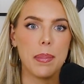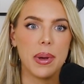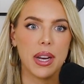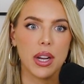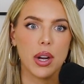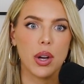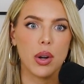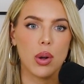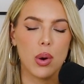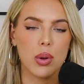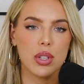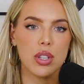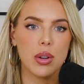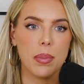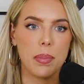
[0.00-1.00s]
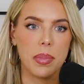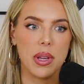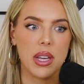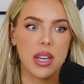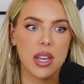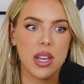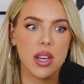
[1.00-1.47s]
but it can also
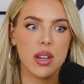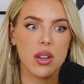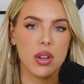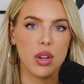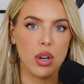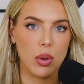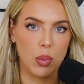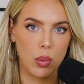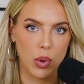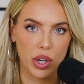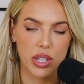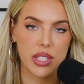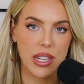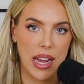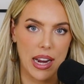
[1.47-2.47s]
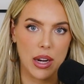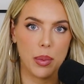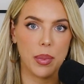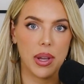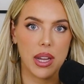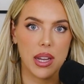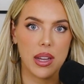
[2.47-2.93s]
be your worst
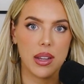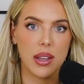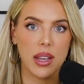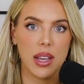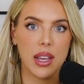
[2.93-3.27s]
enemy.